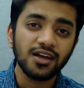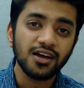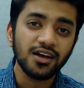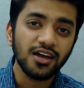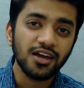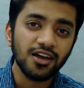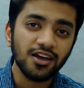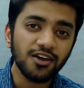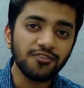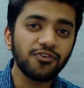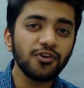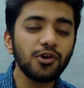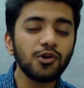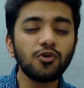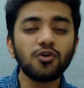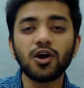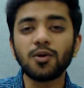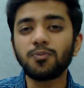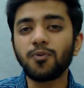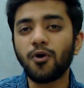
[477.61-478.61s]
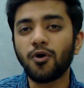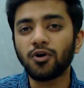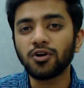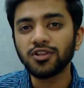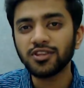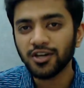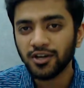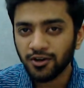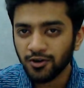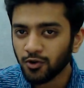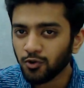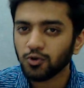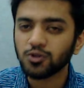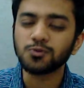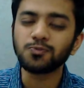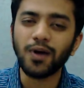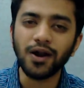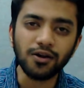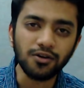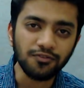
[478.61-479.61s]
If you look upon the growth
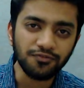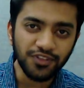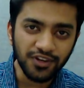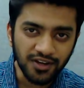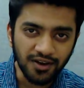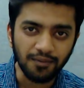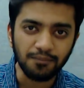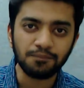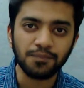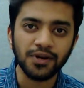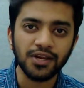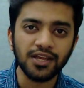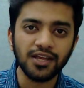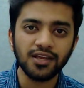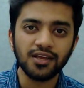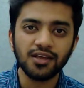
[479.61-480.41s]
part of the company